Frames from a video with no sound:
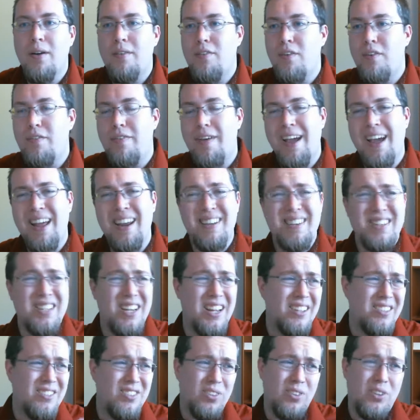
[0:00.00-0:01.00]
If you've had a
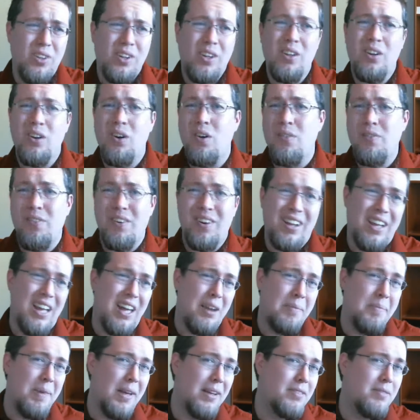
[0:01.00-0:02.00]
chance to look it over and
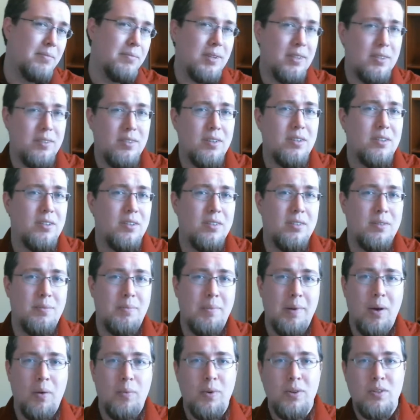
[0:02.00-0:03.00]
kind of make some decisions
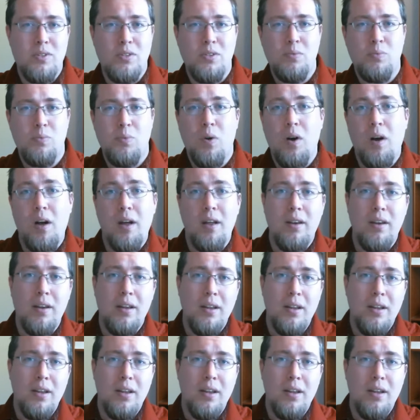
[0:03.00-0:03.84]
about what you want